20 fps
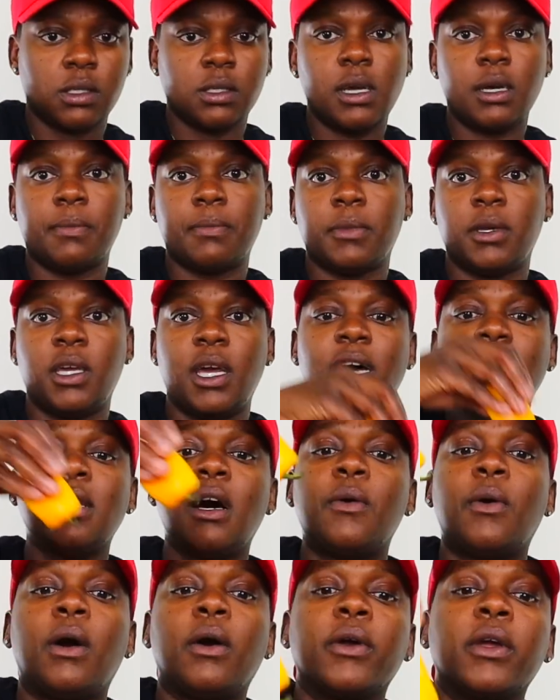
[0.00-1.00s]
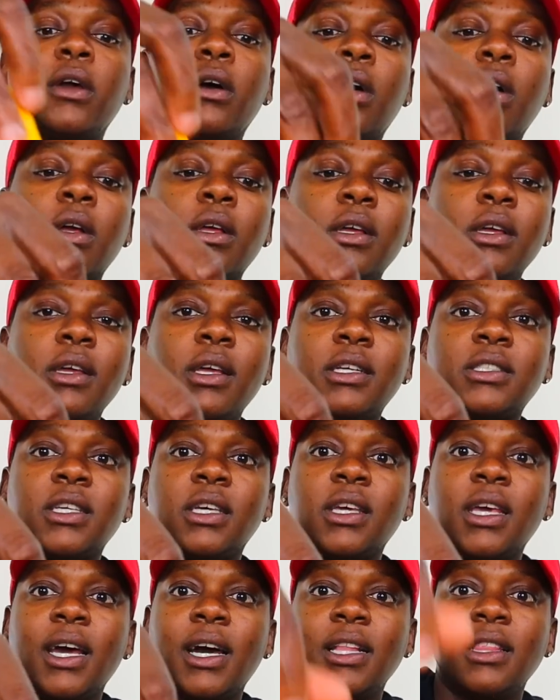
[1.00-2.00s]
something yellow on here. Is
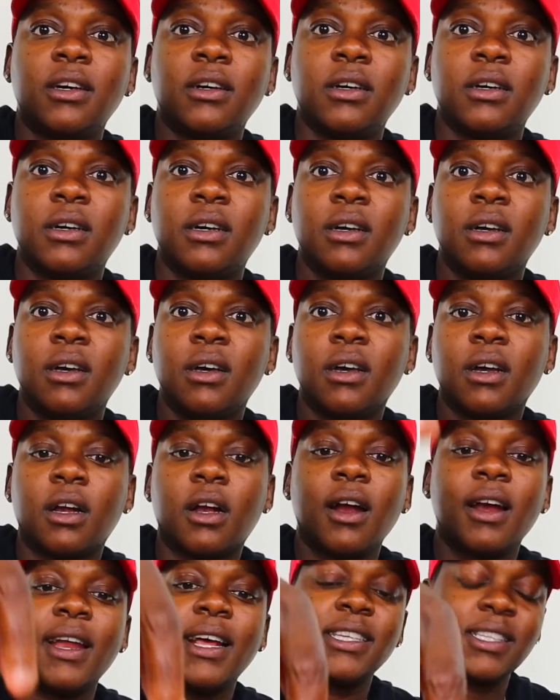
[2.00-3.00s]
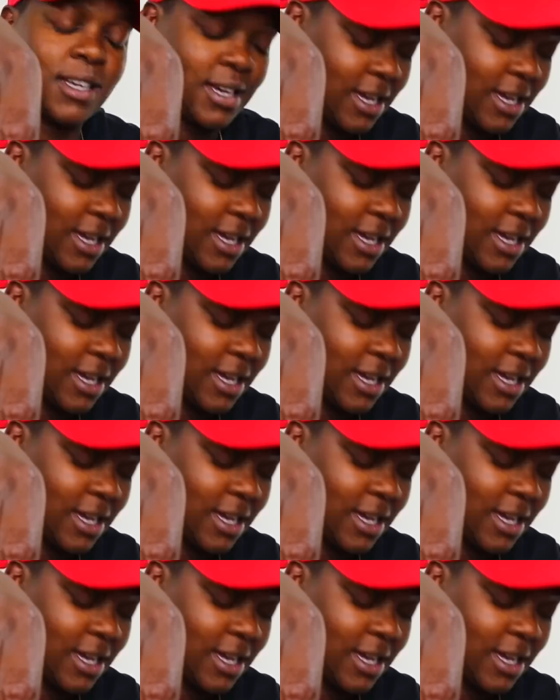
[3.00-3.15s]
it yellow? Girl, that's